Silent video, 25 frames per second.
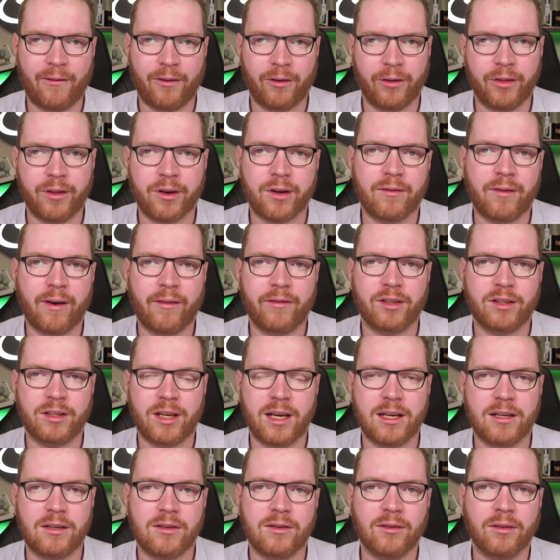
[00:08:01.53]
or the
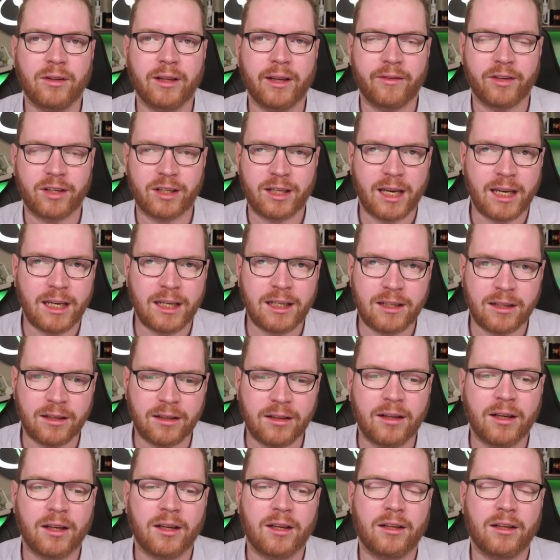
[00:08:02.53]
gravitational levitation